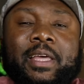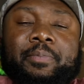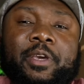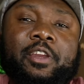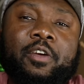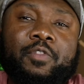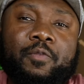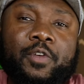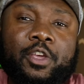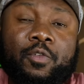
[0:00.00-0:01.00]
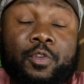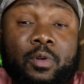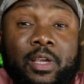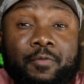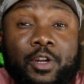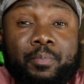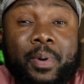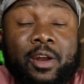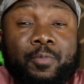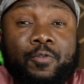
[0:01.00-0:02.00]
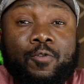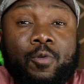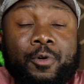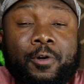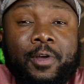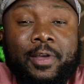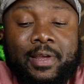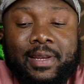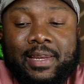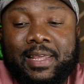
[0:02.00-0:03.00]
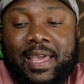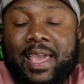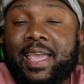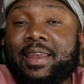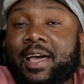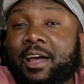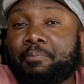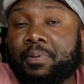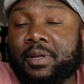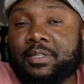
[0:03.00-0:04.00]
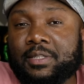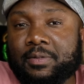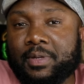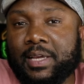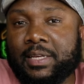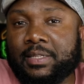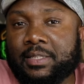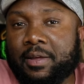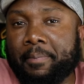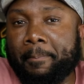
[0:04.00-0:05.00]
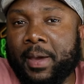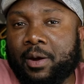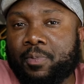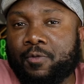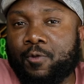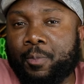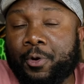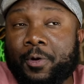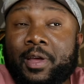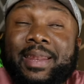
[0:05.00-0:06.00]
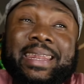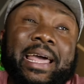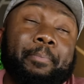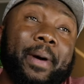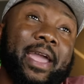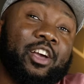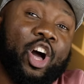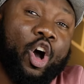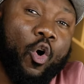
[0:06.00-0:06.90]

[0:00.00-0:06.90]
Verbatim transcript: at the beginning of the video, if you're looking for the better performer, the A9 Plus is the better performer, not by a